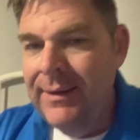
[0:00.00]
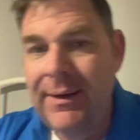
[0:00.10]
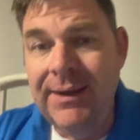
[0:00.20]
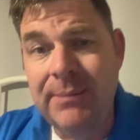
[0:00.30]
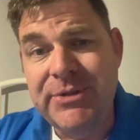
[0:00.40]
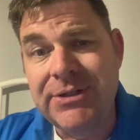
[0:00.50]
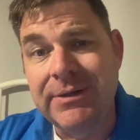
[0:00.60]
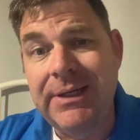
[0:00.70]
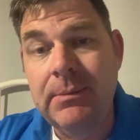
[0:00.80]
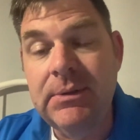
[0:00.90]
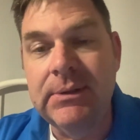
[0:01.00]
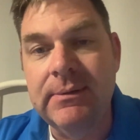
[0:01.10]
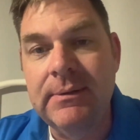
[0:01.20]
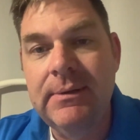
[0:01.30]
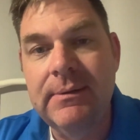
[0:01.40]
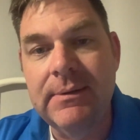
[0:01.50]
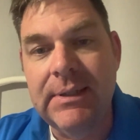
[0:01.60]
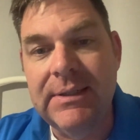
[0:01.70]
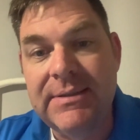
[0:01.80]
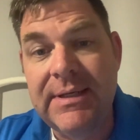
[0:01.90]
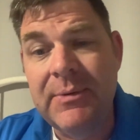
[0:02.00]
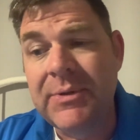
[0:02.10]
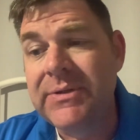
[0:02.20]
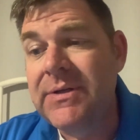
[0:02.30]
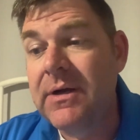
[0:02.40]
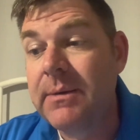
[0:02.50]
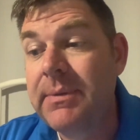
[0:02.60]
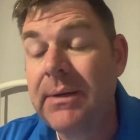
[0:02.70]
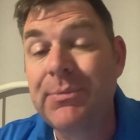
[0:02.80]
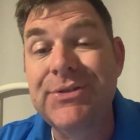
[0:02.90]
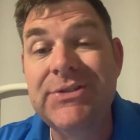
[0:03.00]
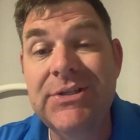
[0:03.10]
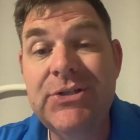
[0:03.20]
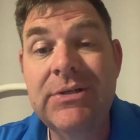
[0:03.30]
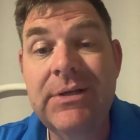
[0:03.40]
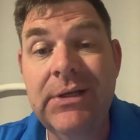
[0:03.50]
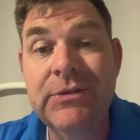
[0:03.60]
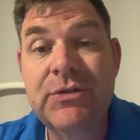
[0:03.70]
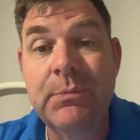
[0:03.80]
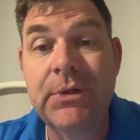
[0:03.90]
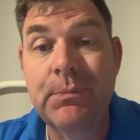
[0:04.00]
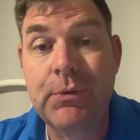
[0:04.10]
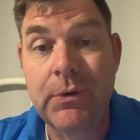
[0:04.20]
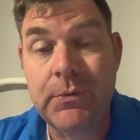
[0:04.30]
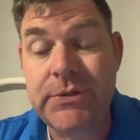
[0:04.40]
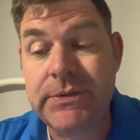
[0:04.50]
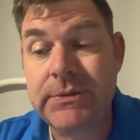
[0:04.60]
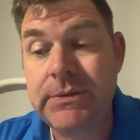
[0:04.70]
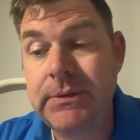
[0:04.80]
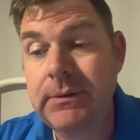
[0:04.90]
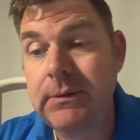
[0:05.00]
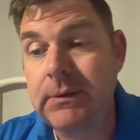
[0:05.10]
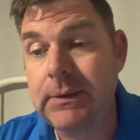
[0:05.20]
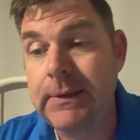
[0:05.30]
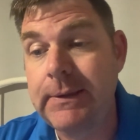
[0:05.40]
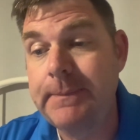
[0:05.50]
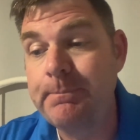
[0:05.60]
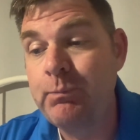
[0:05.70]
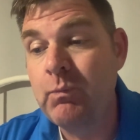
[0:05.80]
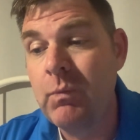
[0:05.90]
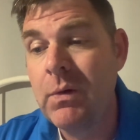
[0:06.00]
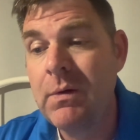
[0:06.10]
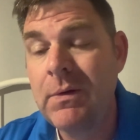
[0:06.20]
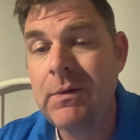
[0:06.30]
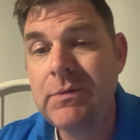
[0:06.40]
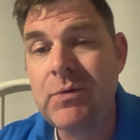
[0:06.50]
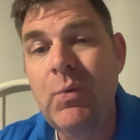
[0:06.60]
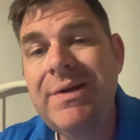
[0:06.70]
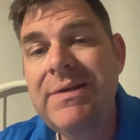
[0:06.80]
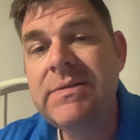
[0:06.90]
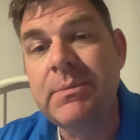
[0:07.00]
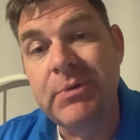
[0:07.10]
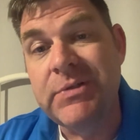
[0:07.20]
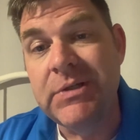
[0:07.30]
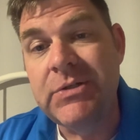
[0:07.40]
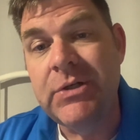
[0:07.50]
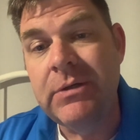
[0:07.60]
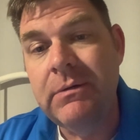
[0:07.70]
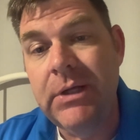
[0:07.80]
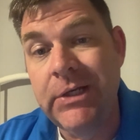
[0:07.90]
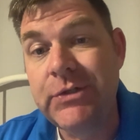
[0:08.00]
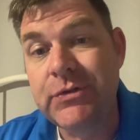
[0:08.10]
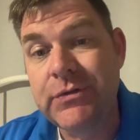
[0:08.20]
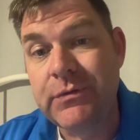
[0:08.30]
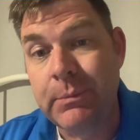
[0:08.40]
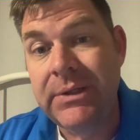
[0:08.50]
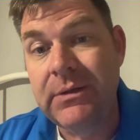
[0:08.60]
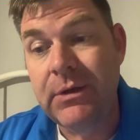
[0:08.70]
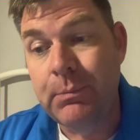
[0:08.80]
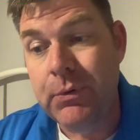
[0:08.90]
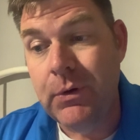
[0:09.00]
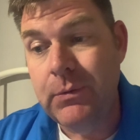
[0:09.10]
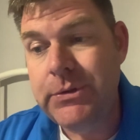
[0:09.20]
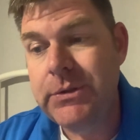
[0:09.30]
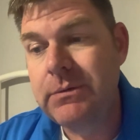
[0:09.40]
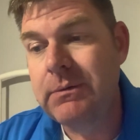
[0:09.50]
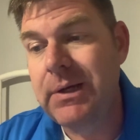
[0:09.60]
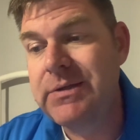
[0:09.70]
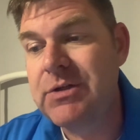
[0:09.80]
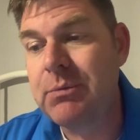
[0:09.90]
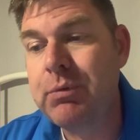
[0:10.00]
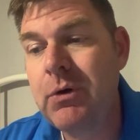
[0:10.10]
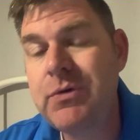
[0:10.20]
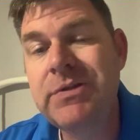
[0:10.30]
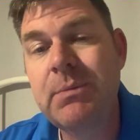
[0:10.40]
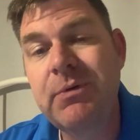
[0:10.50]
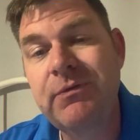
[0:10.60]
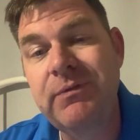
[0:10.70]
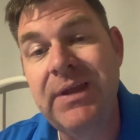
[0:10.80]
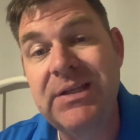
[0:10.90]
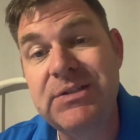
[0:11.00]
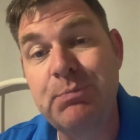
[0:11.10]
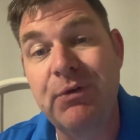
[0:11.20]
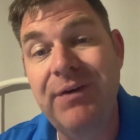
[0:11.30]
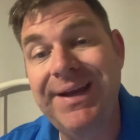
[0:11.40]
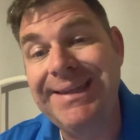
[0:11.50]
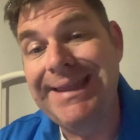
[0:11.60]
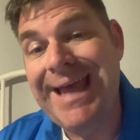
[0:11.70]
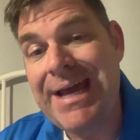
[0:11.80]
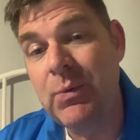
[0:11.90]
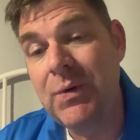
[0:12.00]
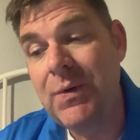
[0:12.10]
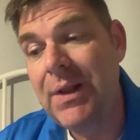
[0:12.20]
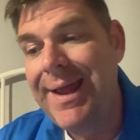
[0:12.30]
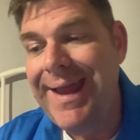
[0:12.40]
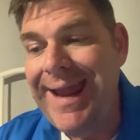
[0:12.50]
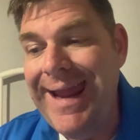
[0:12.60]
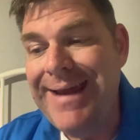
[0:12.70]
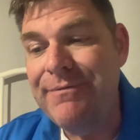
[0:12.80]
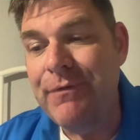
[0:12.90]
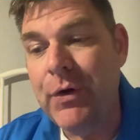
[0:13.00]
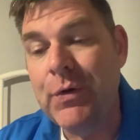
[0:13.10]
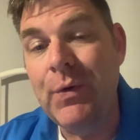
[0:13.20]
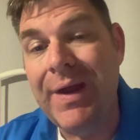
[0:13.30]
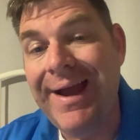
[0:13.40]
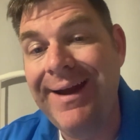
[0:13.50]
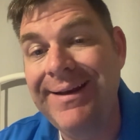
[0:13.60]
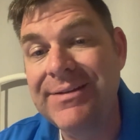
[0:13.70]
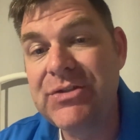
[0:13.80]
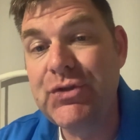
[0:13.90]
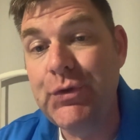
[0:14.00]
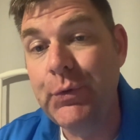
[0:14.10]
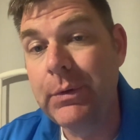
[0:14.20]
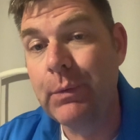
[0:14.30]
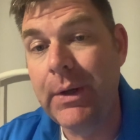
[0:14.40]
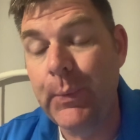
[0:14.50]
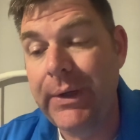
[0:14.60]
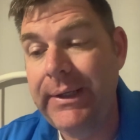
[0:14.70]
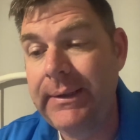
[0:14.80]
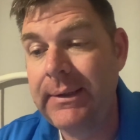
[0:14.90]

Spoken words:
Hi, I'm Gerald Campbell, and today we're going to talk about precision instrument approaches. All right. So, what is a precision instrument approach? Right. It's an approach that's providing lateral and vertical guidance to a runway.